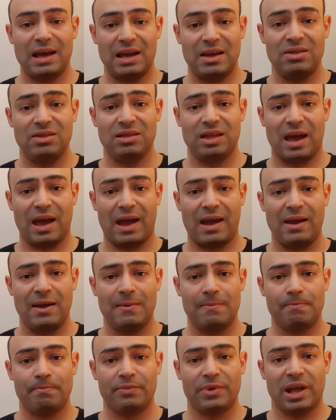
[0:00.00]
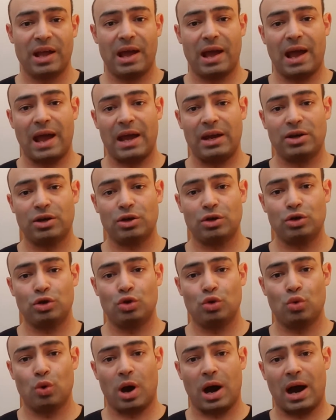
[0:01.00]
in there and
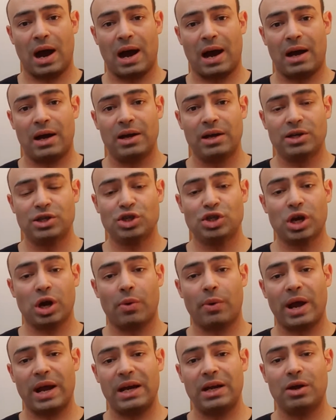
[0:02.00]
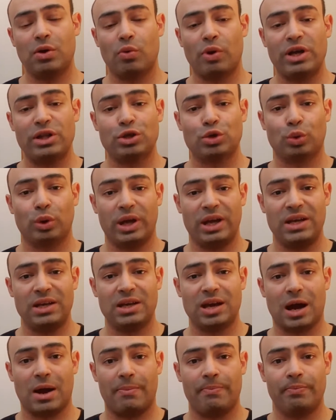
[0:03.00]
you are generating rental
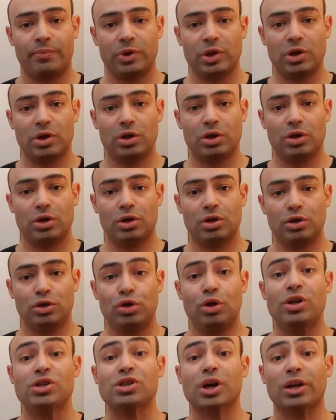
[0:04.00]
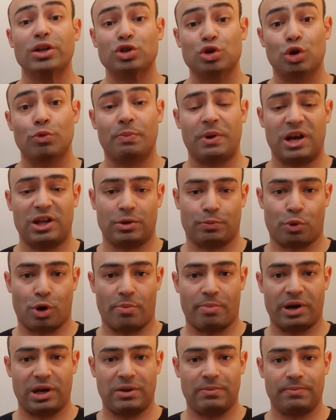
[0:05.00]
income, you decide to repair the
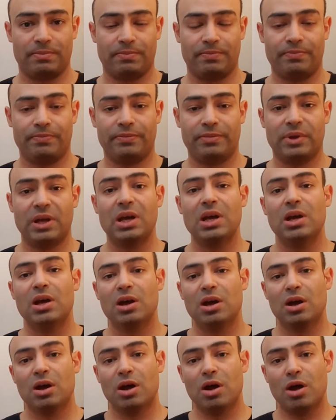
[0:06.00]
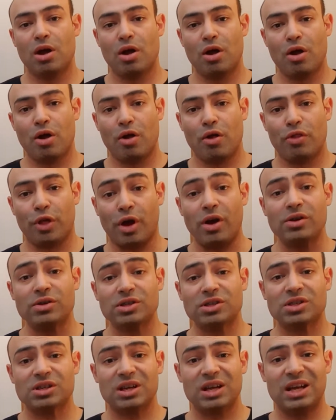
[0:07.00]
property.
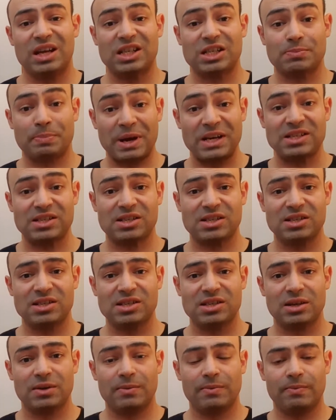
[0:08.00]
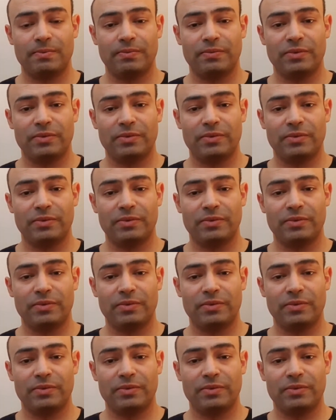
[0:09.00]
Those expenses